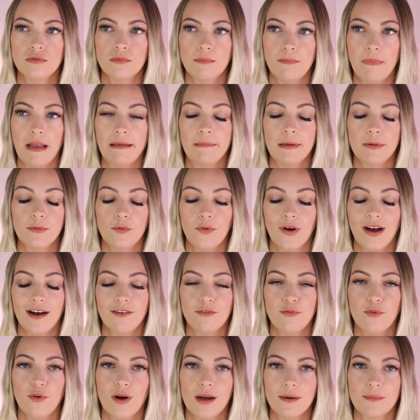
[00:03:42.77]
maybe we'll
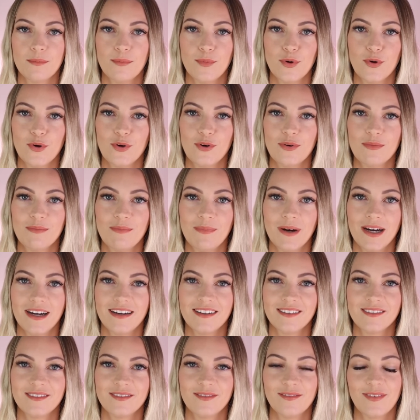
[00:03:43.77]
have one more,
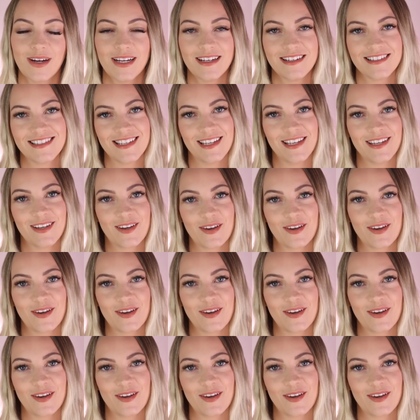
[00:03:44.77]
but wait and see.